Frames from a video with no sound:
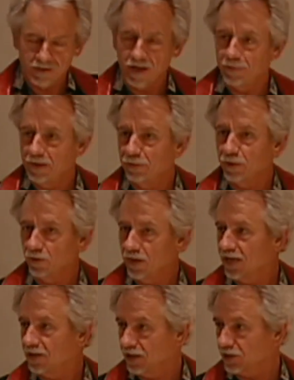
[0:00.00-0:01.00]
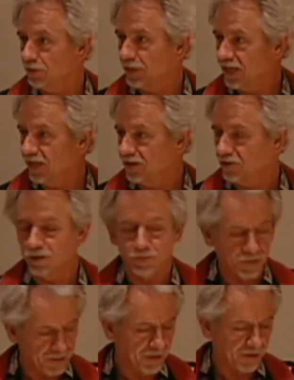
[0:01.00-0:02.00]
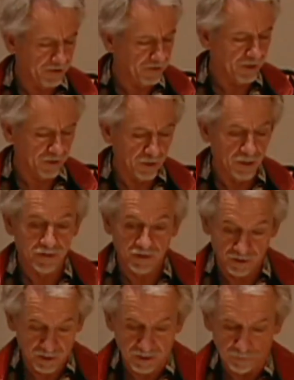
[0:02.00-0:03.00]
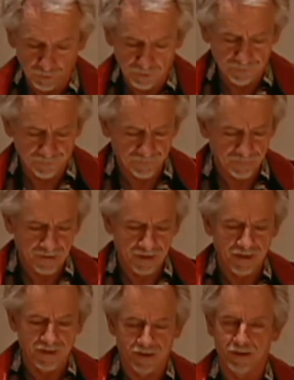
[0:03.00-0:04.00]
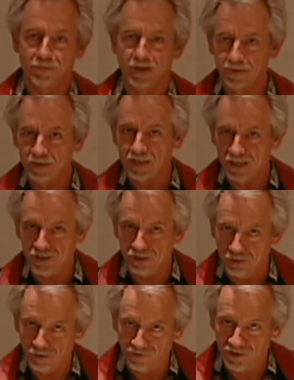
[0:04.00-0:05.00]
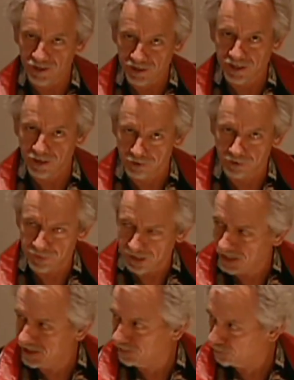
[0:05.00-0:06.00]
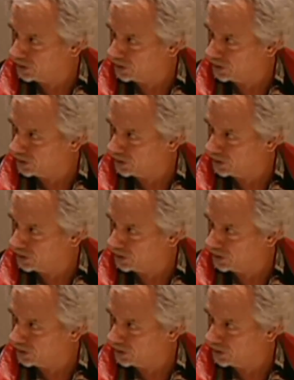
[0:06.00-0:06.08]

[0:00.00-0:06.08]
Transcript: a lot of people don't like electromechanicals, but they're they're good. They're simple. And maybe next year I'll finish Killer Bees and